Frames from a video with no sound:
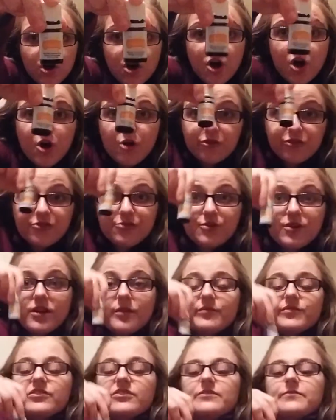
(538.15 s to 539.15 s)
also
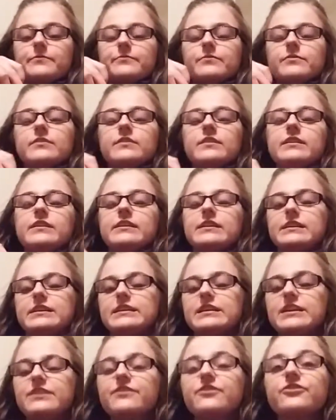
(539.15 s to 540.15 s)
comes
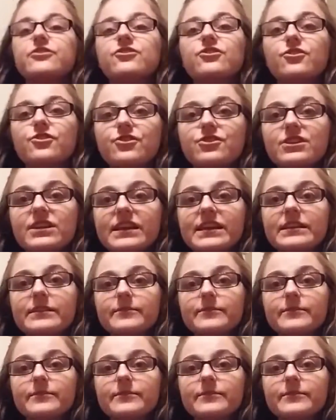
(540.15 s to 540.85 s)
in the starter kit.